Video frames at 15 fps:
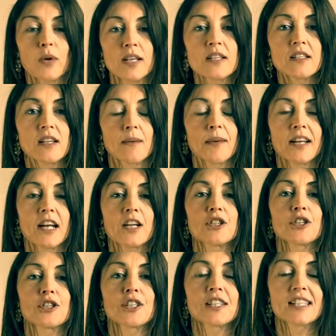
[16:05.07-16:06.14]
wisdom and
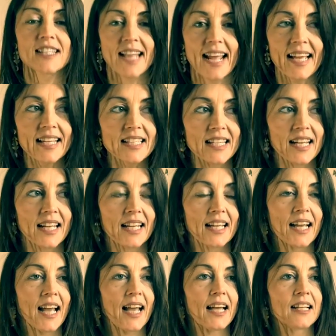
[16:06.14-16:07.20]

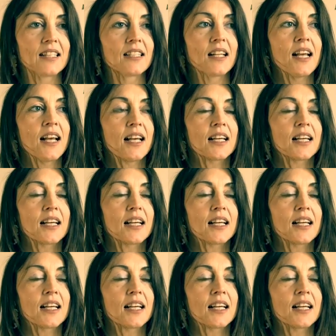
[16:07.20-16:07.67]
understanding and